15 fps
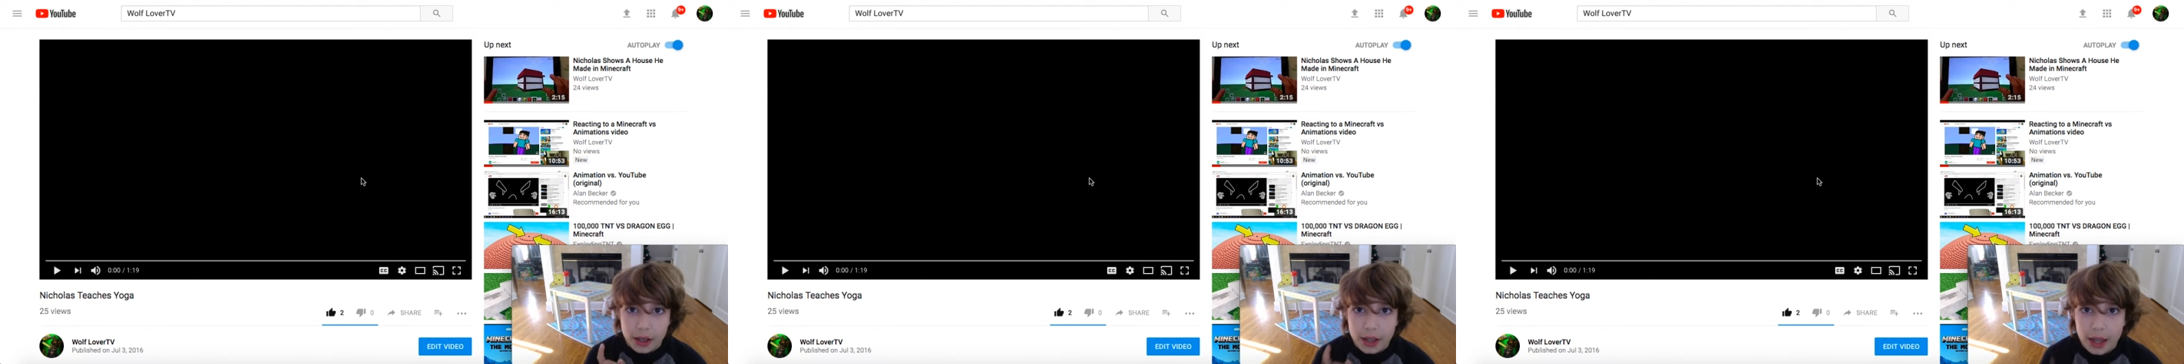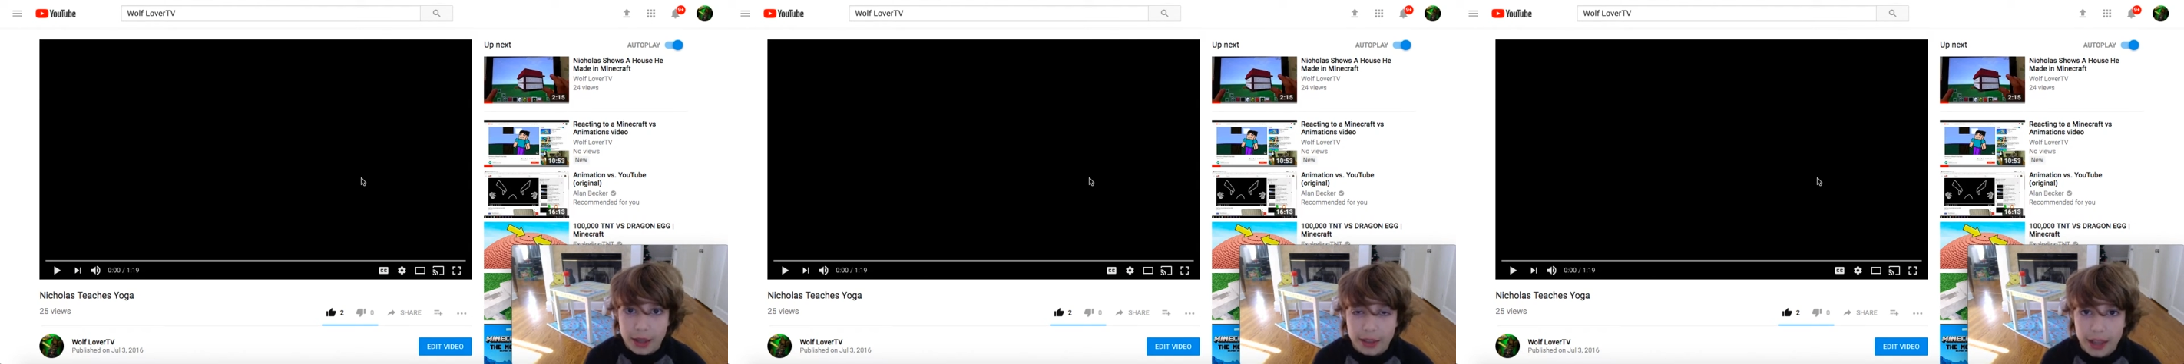
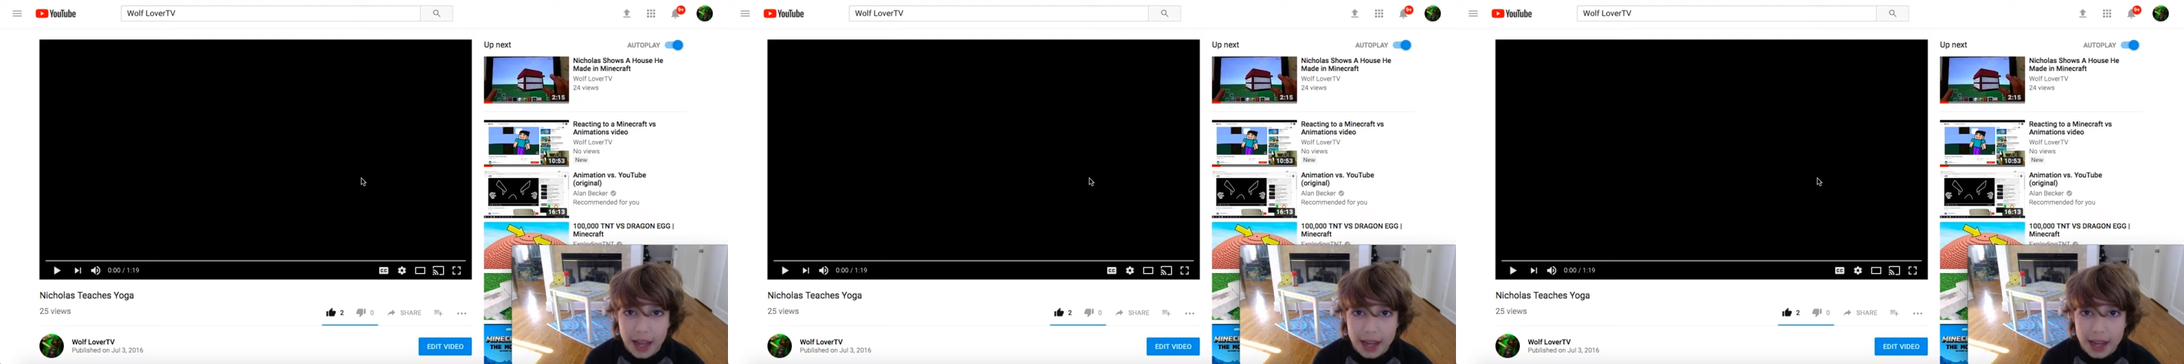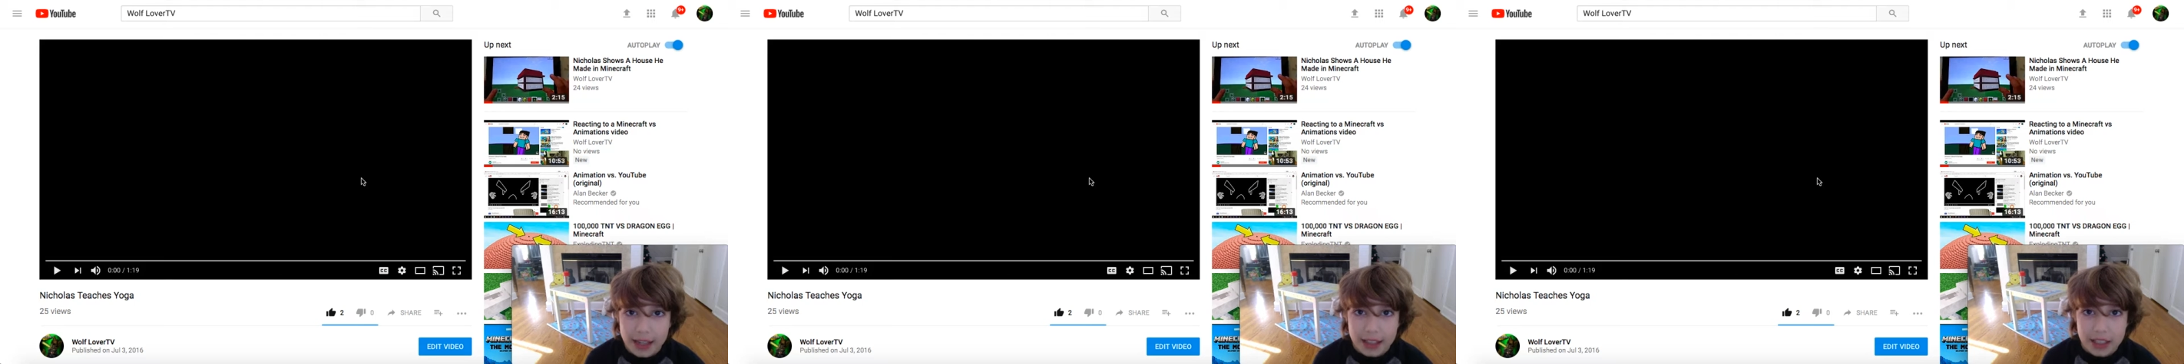and
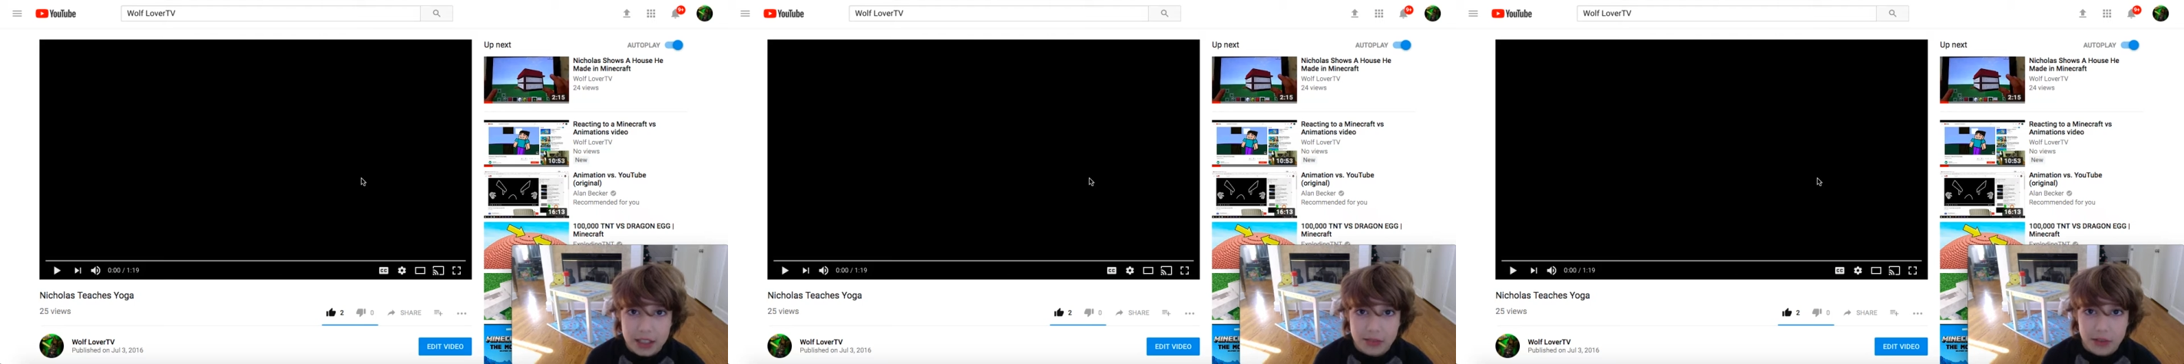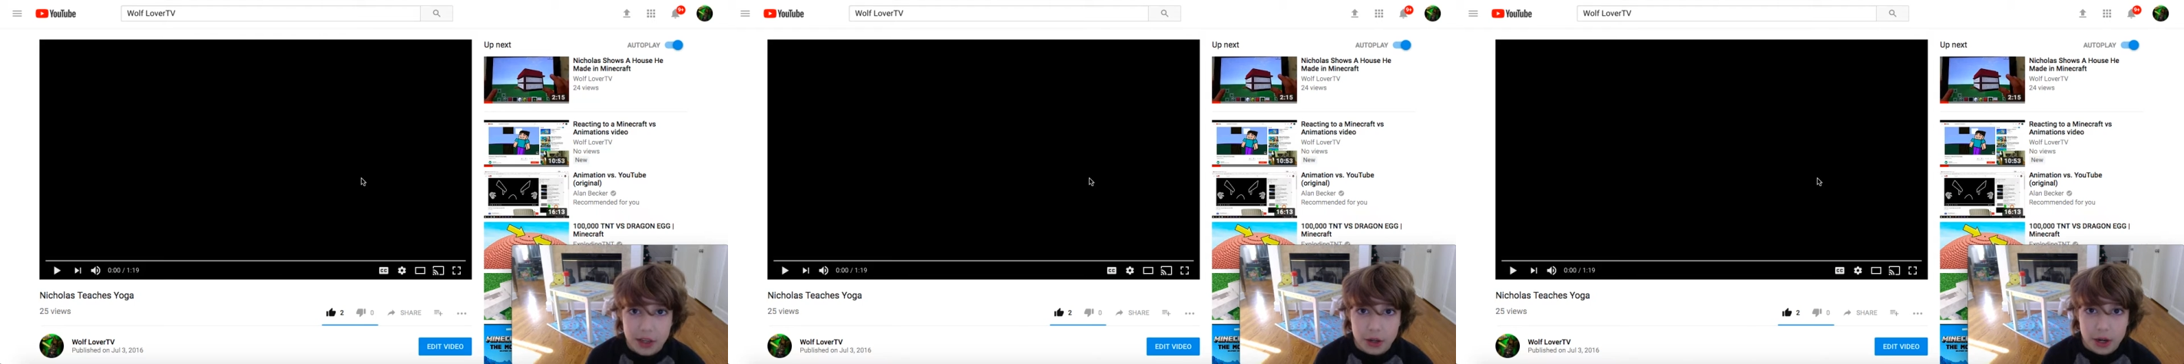like this
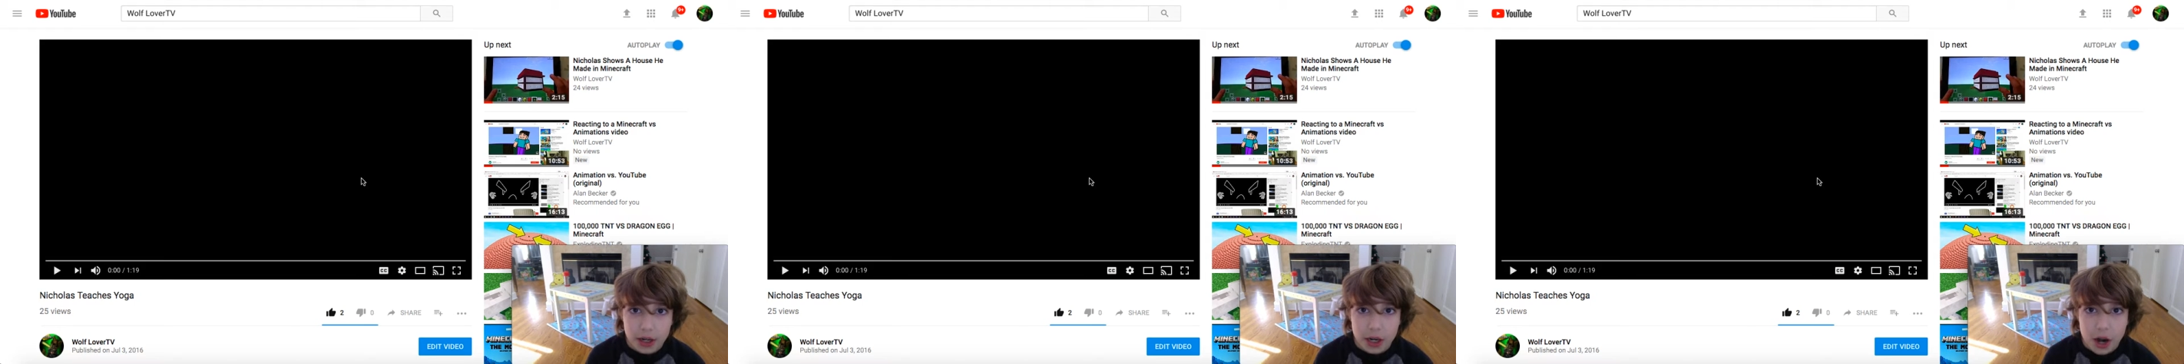video and